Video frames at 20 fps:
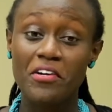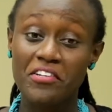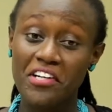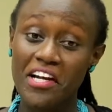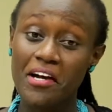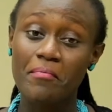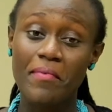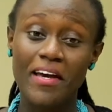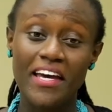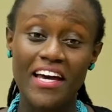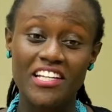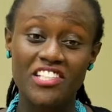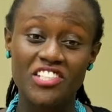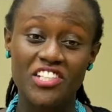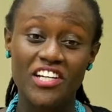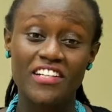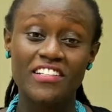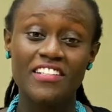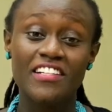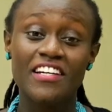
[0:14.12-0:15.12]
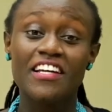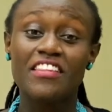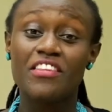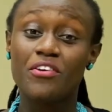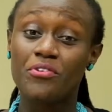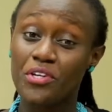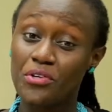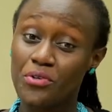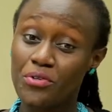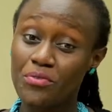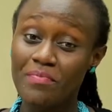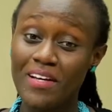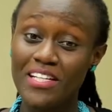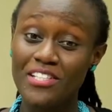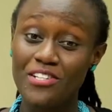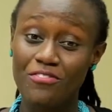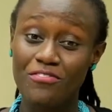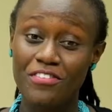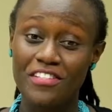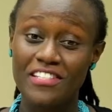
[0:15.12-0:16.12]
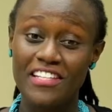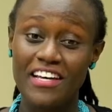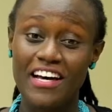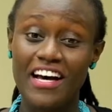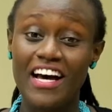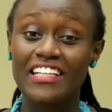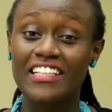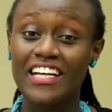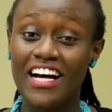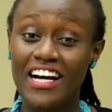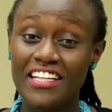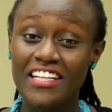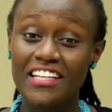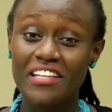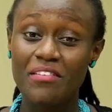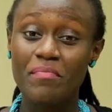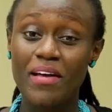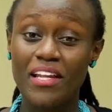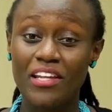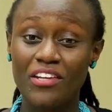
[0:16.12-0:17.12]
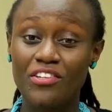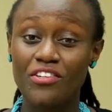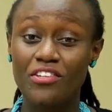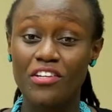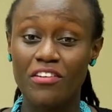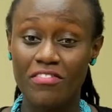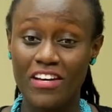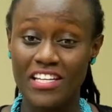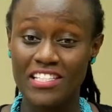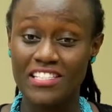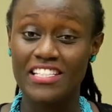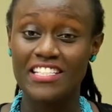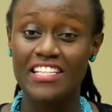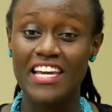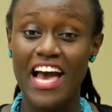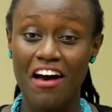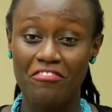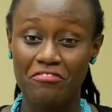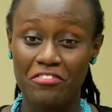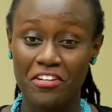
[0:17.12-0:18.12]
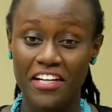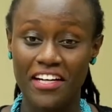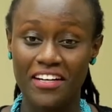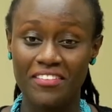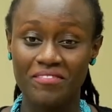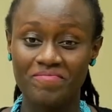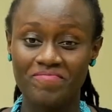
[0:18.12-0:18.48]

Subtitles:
I'm Maria Mayanja, the recruitment officer at Carnegie Mellon University Africa.